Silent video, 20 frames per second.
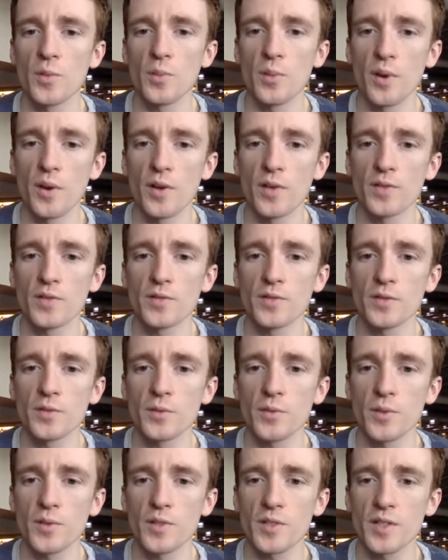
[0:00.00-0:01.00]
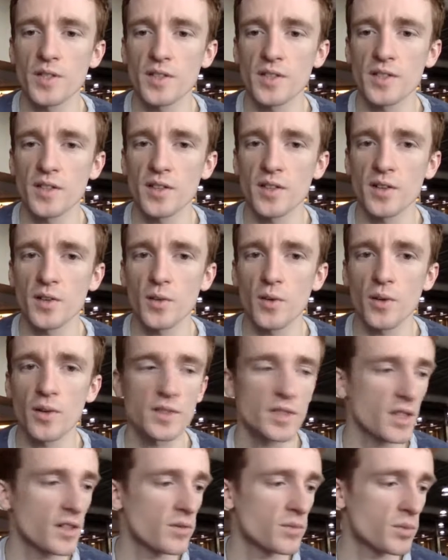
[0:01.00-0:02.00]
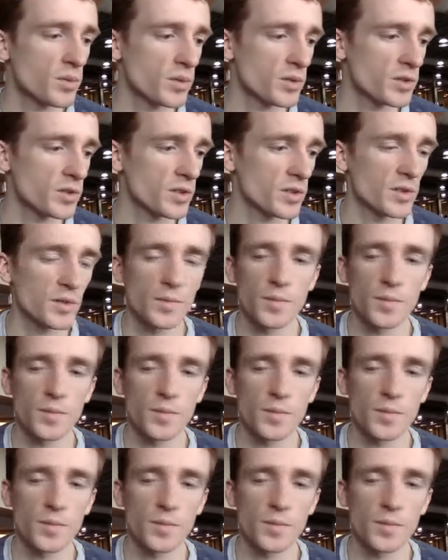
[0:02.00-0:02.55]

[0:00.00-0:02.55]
Of 160 on the quantitative portion.